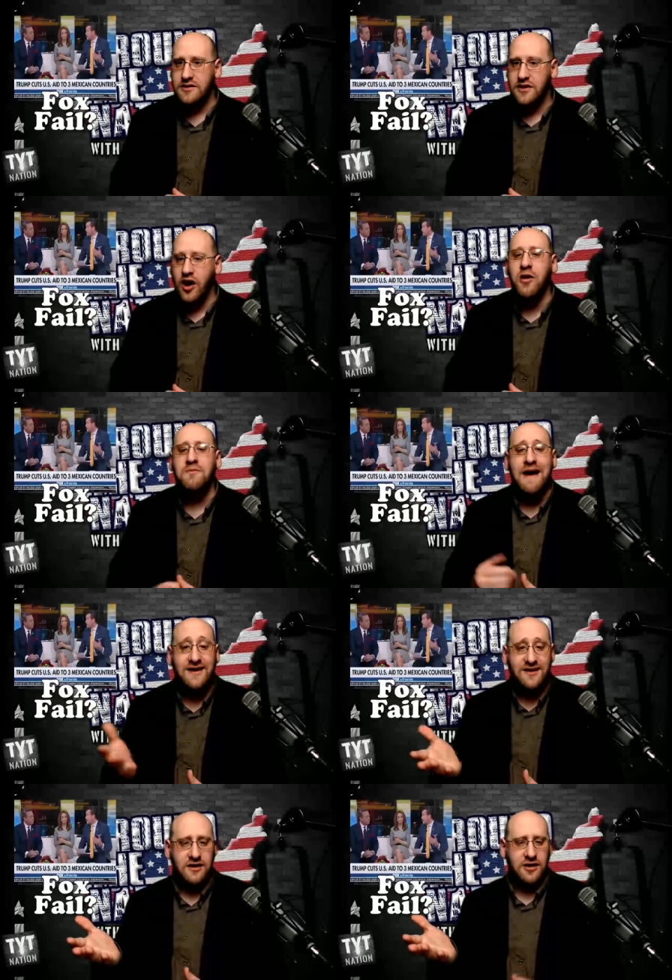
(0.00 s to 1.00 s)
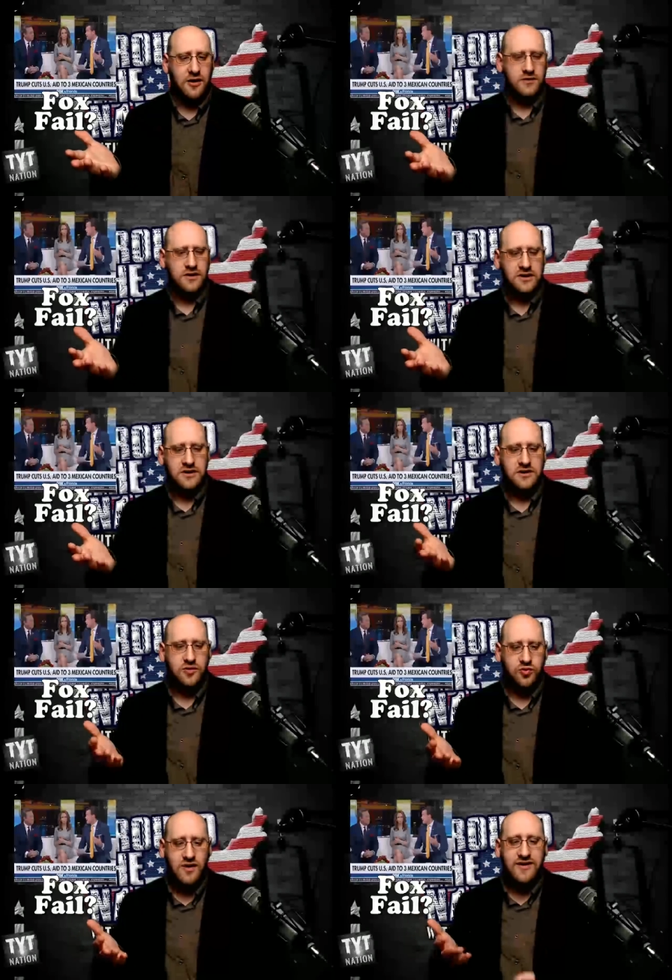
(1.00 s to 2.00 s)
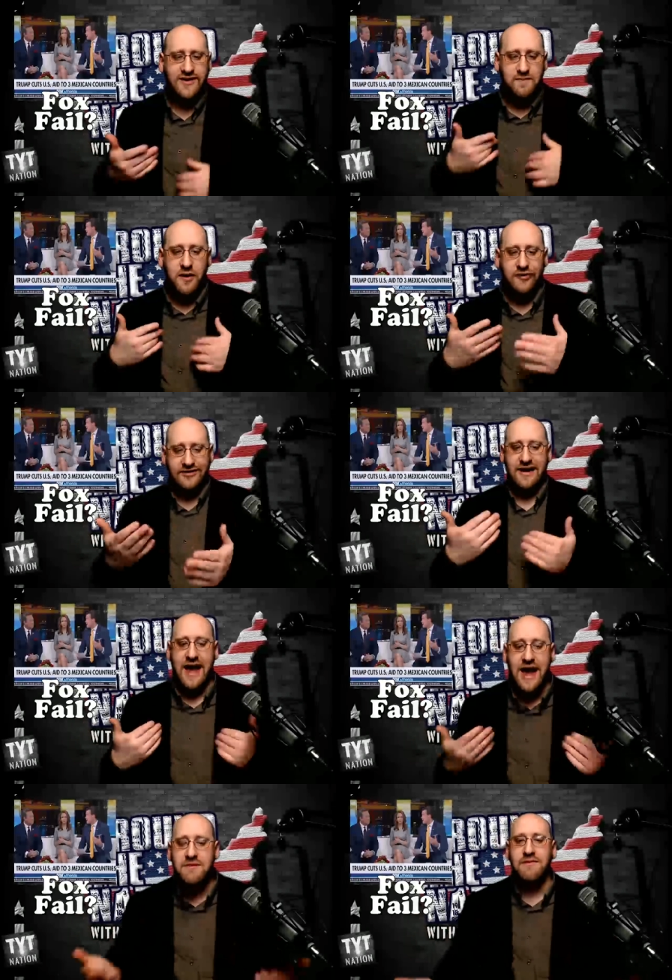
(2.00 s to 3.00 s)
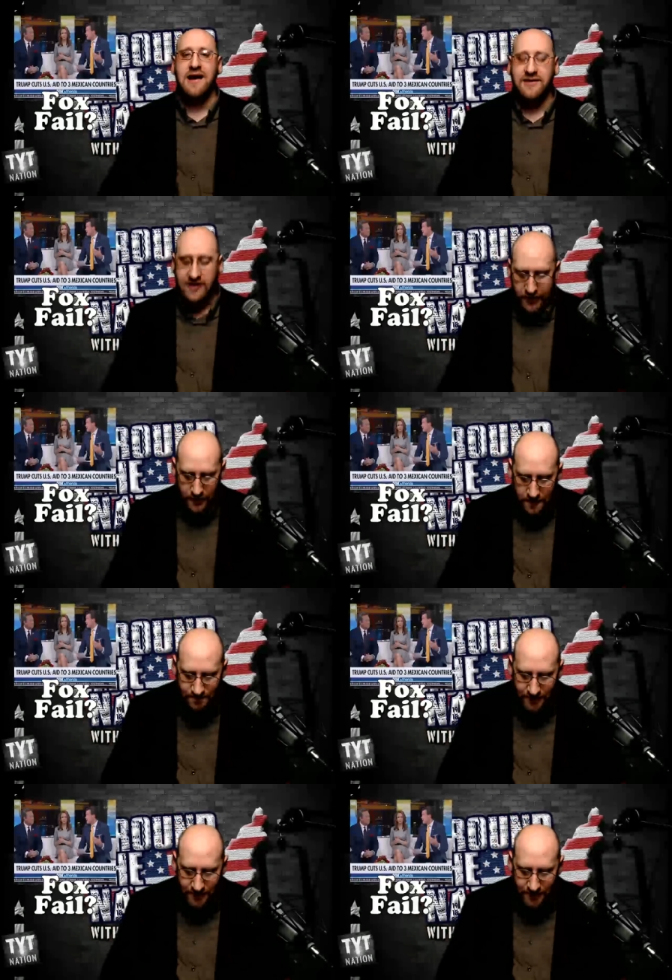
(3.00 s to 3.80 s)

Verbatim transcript: Oh, Mexico. We're supposed to hate Mexico.